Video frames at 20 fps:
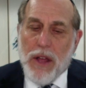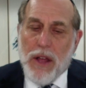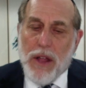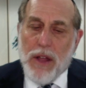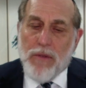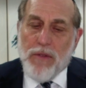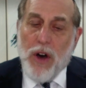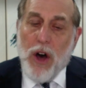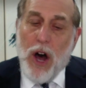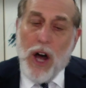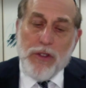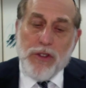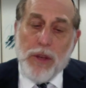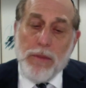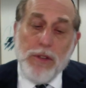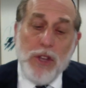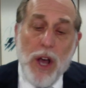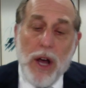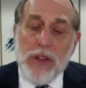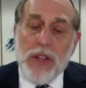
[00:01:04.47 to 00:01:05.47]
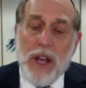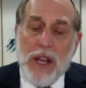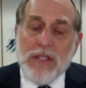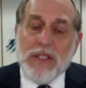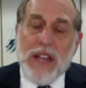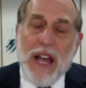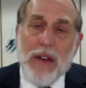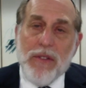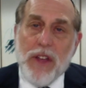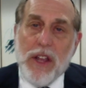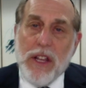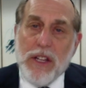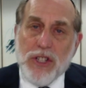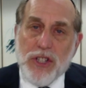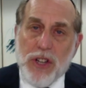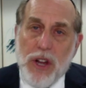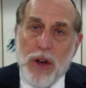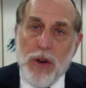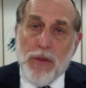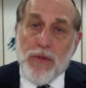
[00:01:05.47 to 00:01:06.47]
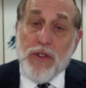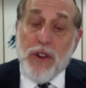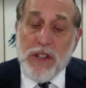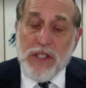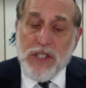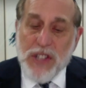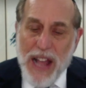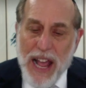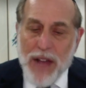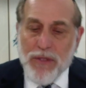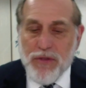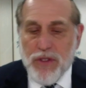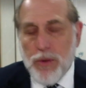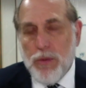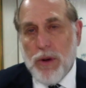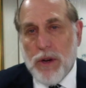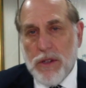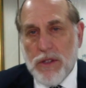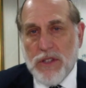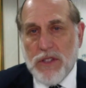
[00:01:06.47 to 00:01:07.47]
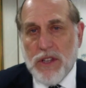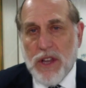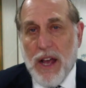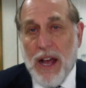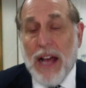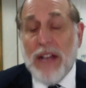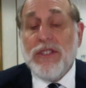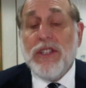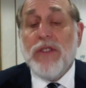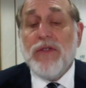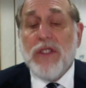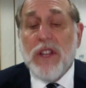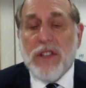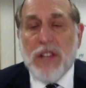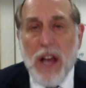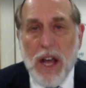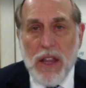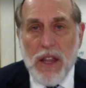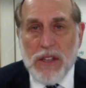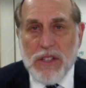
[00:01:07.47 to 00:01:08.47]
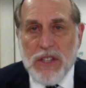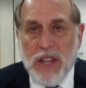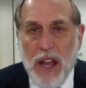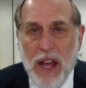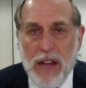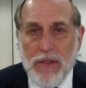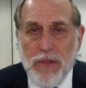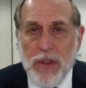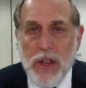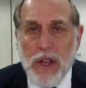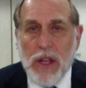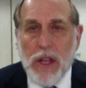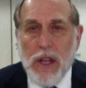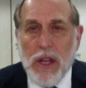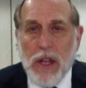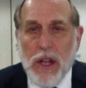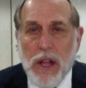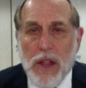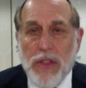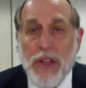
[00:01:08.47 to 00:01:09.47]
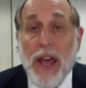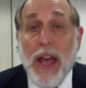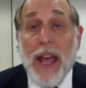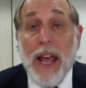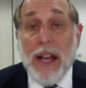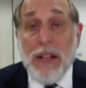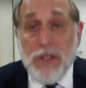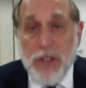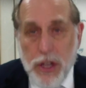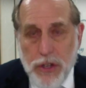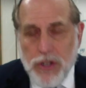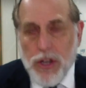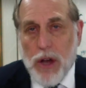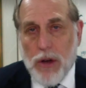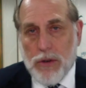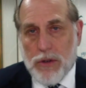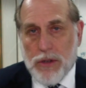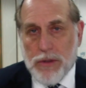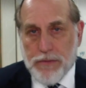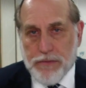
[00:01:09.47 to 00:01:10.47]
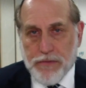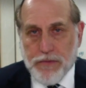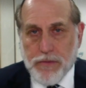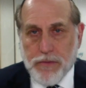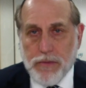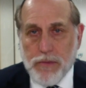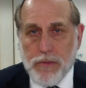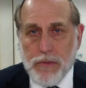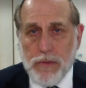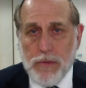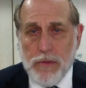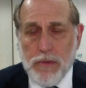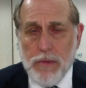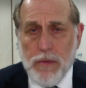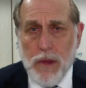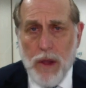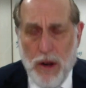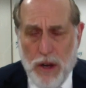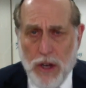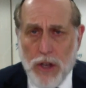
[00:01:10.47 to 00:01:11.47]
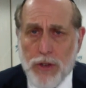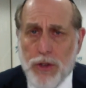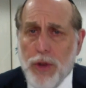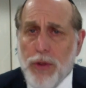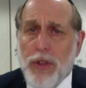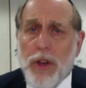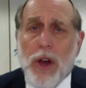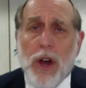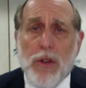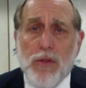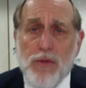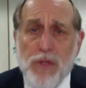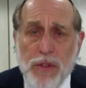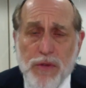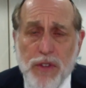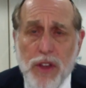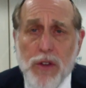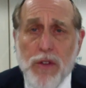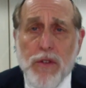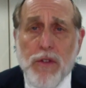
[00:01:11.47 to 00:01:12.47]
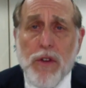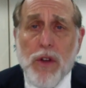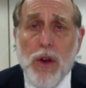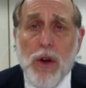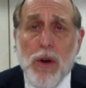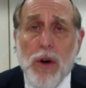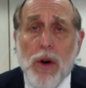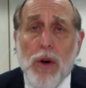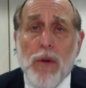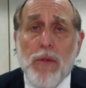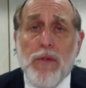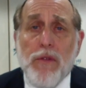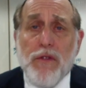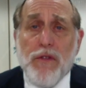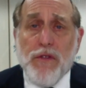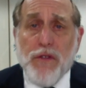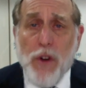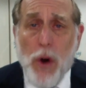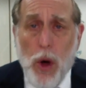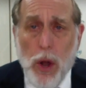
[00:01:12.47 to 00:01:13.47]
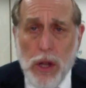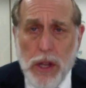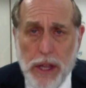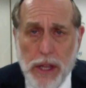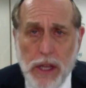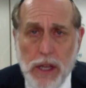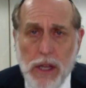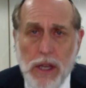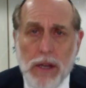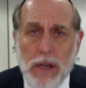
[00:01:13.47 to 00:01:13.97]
Va'adam yada es Chava ishto first afterwards, as if to tell us that the antidote to the horrific falling